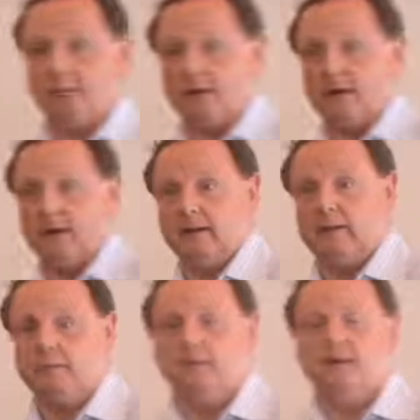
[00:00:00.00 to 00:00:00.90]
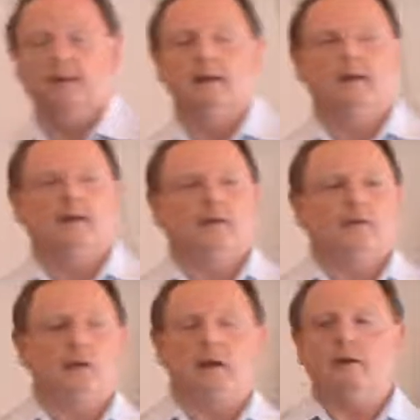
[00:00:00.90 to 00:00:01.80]
my mind. Yeah?
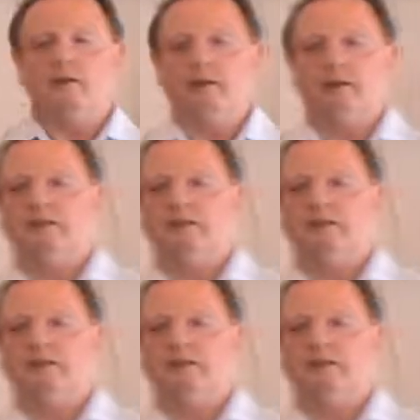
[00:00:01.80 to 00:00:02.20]
So I just